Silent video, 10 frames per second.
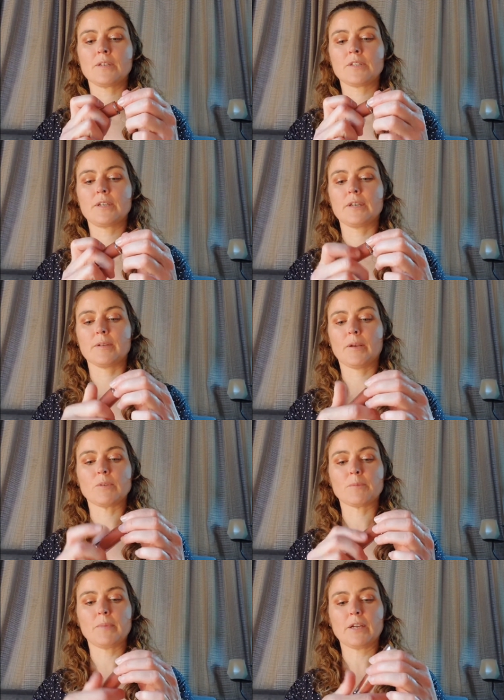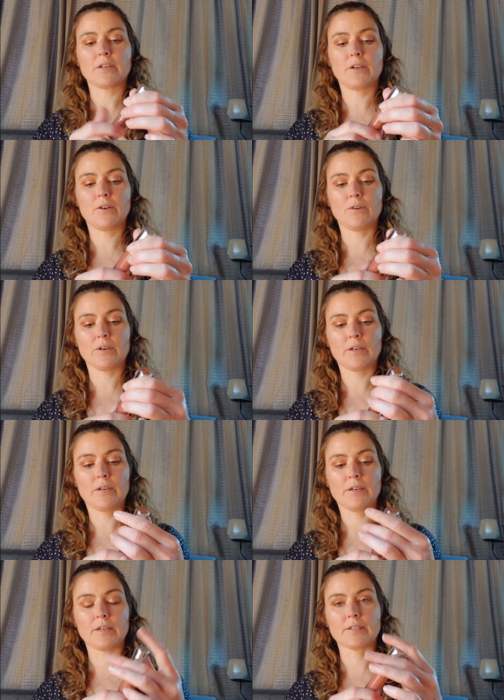So yeah, that was MAC Lock
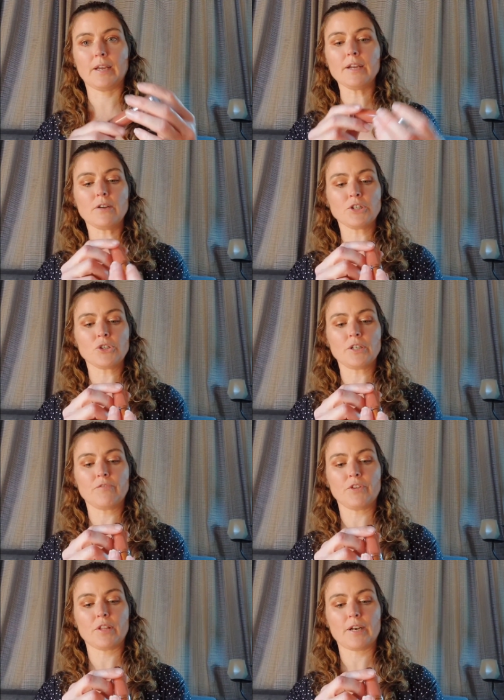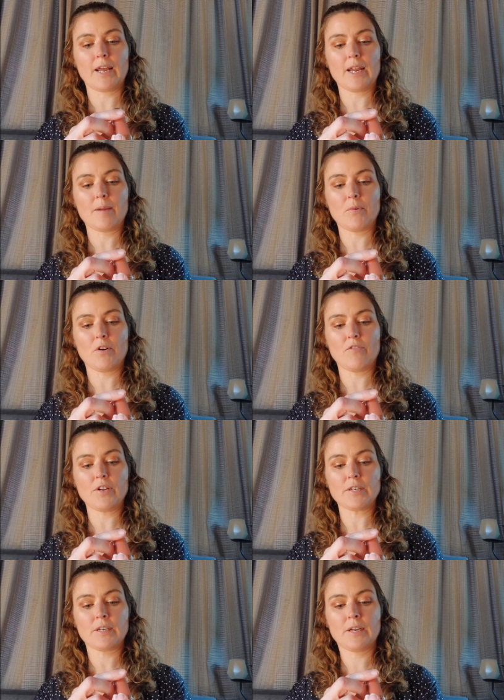Kiss ink. I should give you the name of
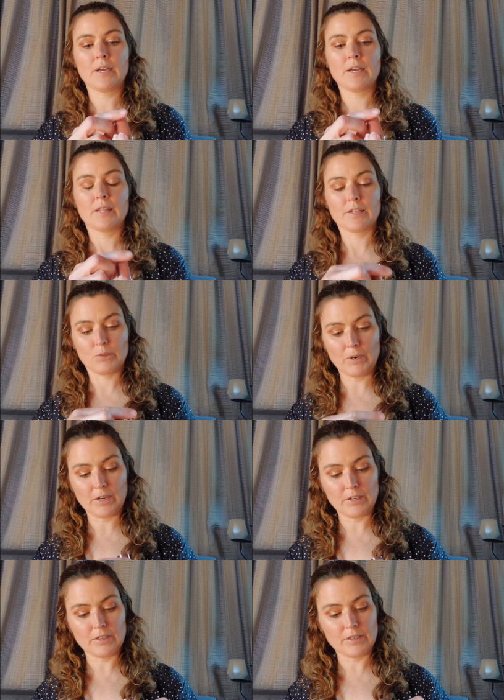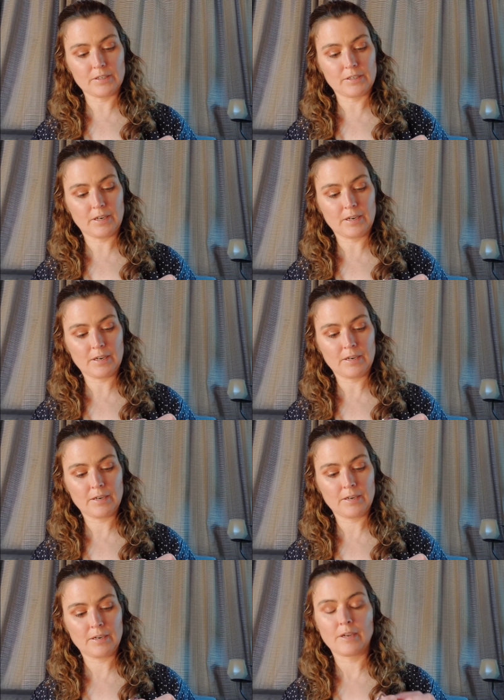it. This one is
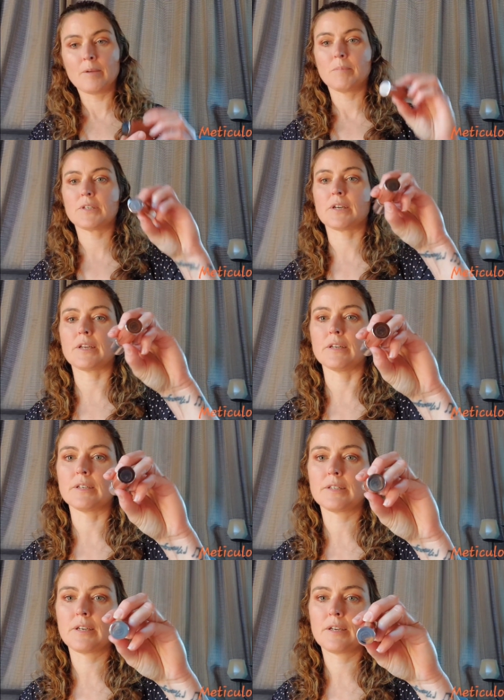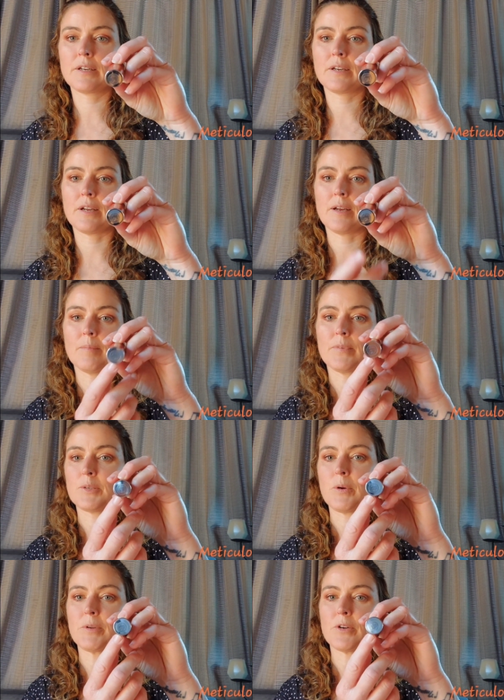Meticulous.
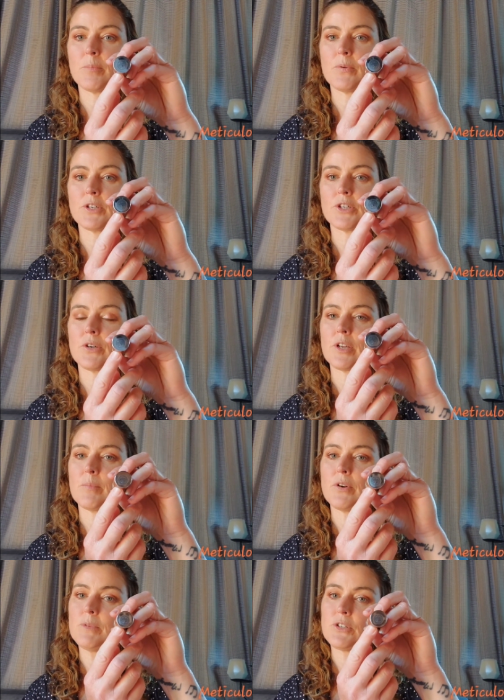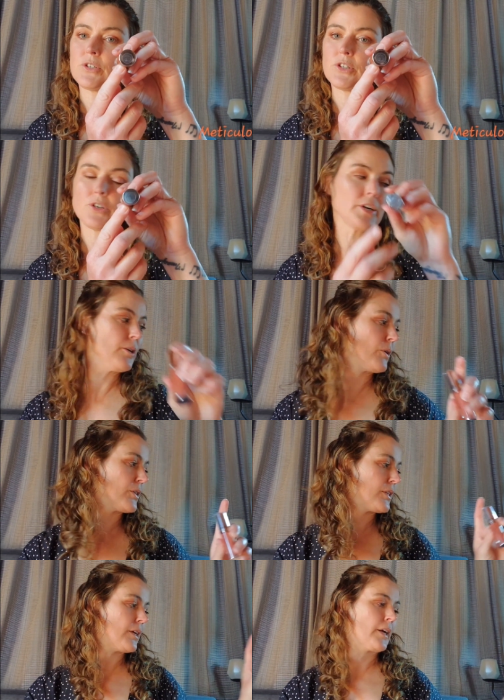There's probably no point showing your bottom, it's too shiny, you
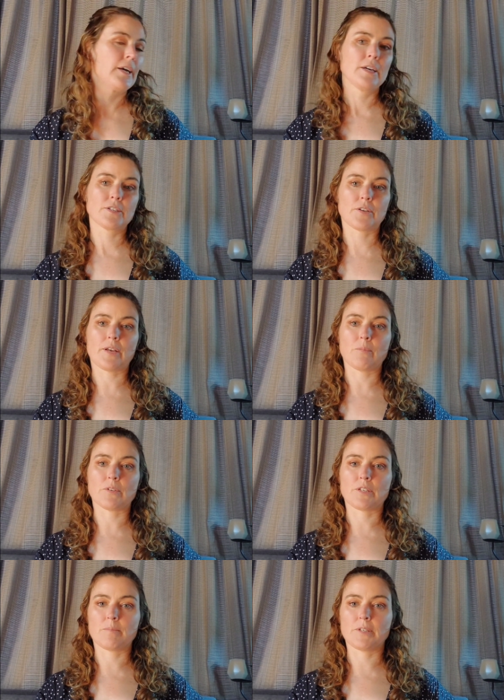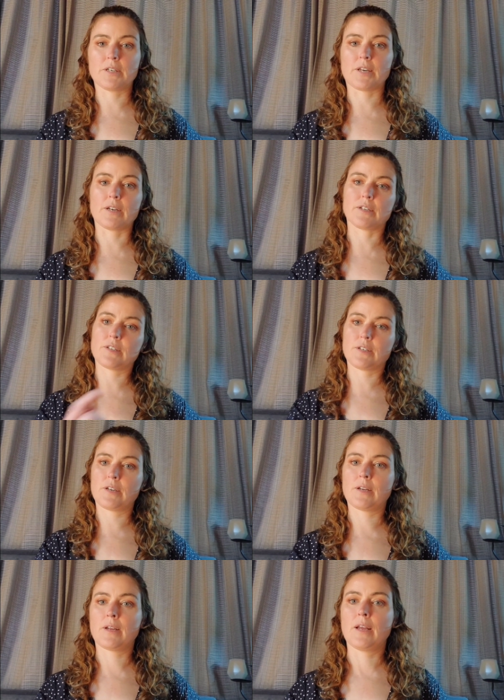won't see it. So that was Meticulous,
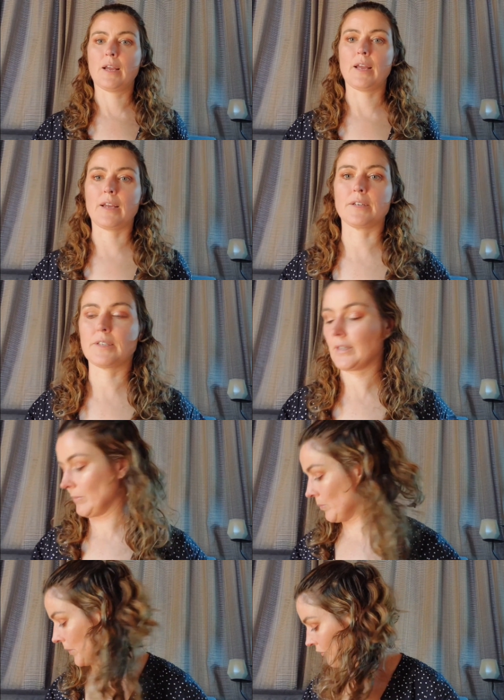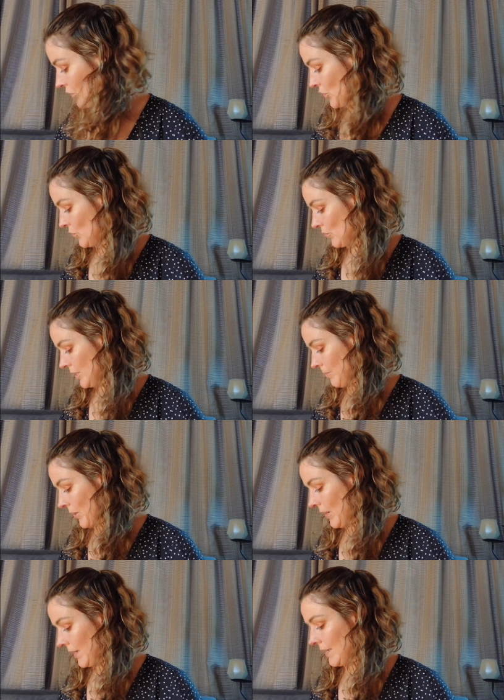and a bit of a story
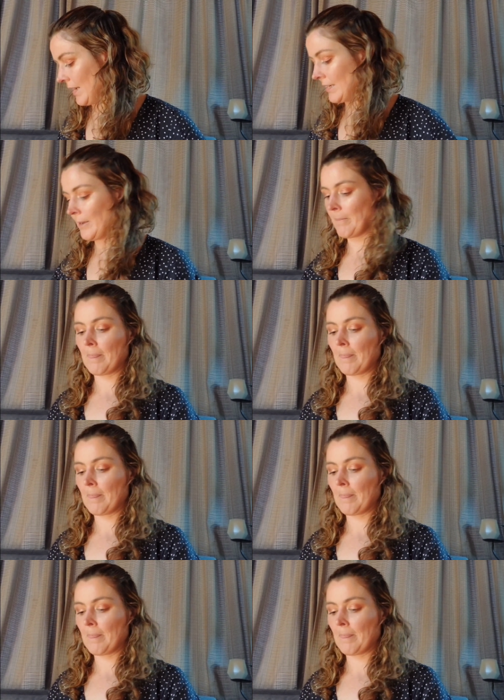behind that.